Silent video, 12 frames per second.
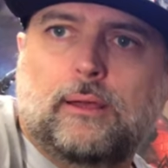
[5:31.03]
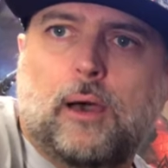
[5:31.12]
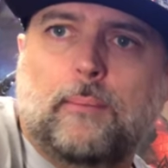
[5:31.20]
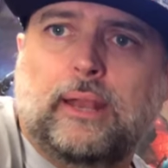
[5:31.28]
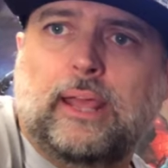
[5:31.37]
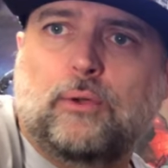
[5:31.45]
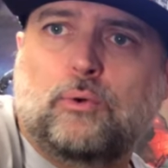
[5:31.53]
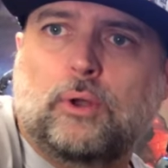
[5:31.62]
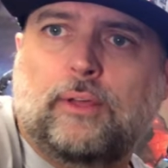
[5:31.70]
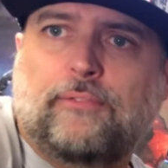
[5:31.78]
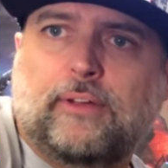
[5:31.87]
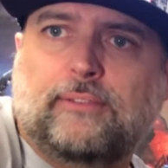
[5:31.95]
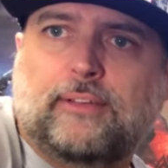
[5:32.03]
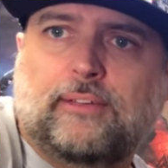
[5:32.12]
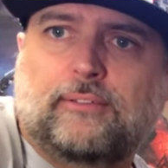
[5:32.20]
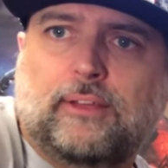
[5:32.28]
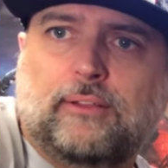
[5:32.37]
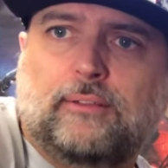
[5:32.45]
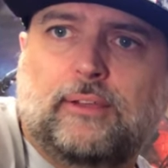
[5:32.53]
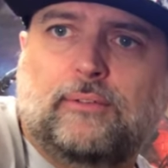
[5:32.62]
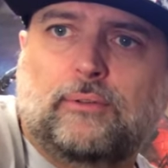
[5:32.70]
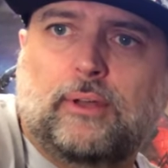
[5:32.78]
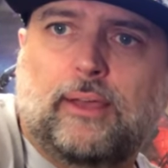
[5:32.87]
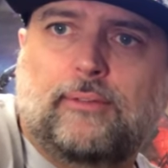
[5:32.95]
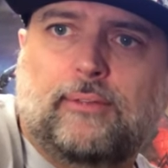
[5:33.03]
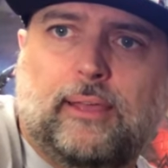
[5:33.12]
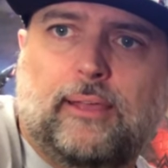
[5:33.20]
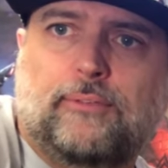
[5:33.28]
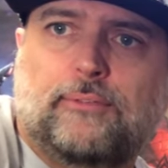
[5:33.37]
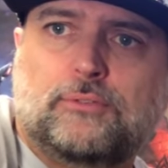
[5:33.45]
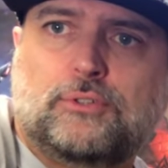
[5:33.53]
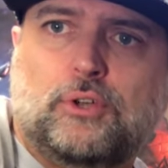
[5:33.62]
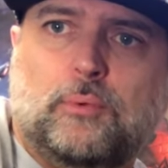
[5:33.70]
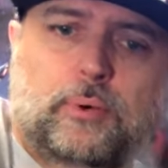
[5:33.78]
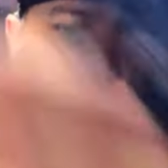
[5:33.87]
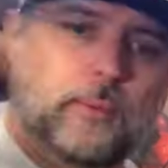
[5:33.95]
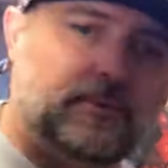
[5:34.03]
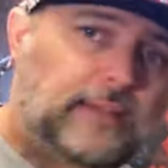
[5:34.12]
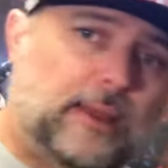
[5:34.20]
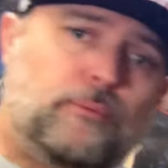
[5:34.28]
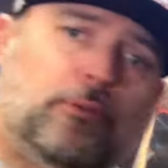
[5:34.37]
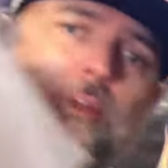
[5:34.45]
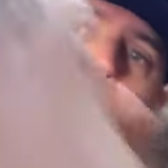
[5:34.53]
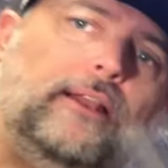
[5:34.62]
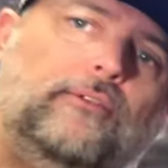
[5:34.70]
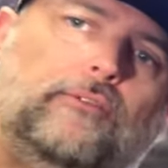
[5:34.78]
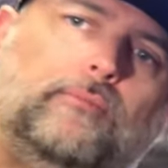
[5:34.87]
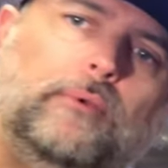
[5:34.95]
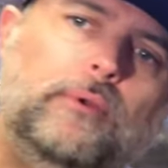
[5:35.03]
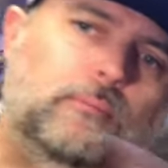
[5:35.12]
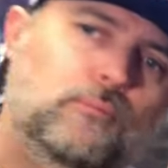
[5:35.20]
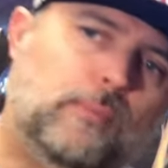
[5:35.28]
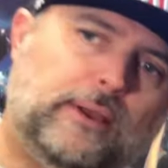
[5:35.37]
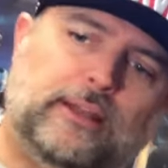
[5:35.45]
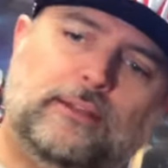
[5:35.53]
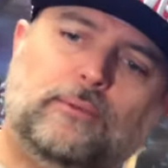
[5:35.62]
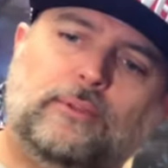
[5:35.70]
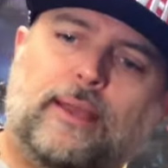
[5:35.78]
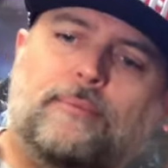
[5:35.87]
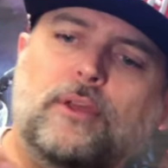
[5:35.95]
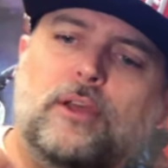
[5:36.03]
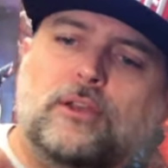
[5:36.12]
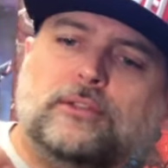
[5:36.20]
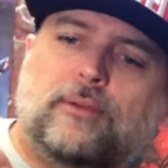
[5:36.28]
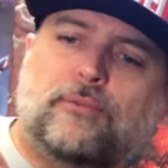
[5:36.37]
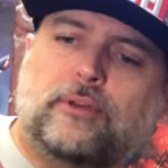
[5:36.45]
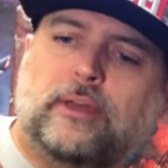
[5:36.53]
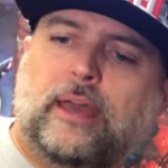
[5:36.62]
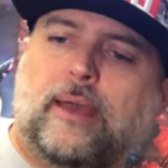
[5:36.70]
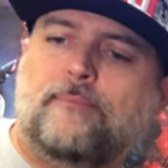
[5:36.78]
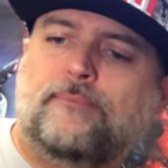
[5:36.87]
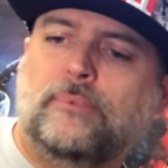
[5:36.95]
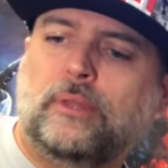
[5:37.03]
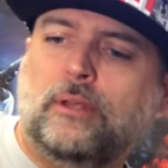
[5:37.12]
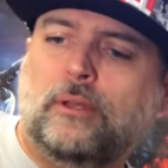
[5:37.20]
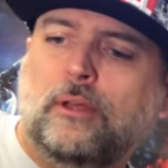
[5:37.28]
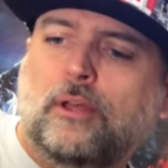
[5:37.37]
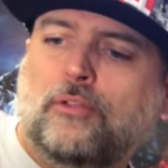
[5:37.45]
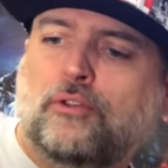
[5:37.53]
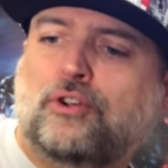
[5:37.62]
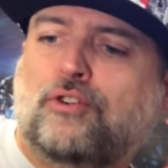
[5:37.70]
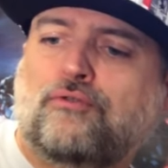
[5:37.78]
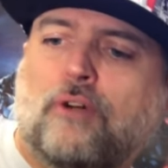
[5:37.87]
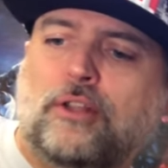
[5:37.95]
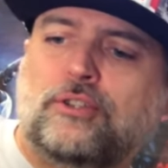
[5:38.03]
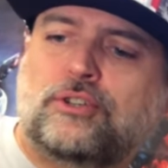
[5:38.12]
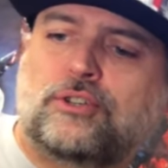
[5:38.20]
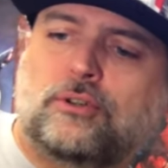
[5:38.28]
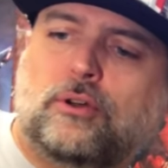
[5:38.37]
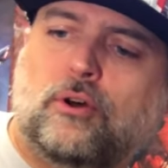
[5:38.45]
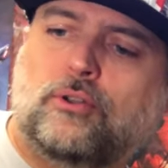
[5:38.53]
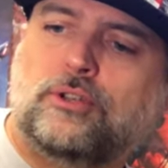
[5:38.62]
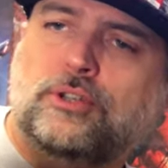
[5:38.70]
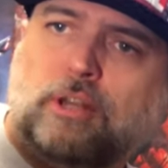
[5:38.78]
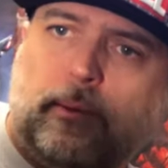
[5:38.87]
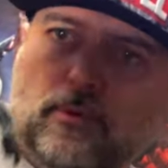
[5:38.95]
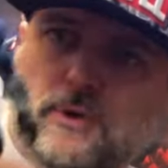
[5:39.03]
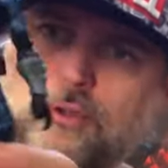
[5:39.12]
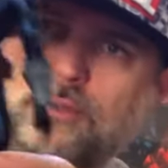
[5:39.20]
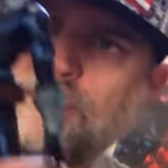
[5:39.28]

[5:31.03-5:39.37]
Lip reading: I mean, equally fantastic. The detail on it is superb. Same thing again. Let's put Magneto down. Same thing again. The crunch on the stomach.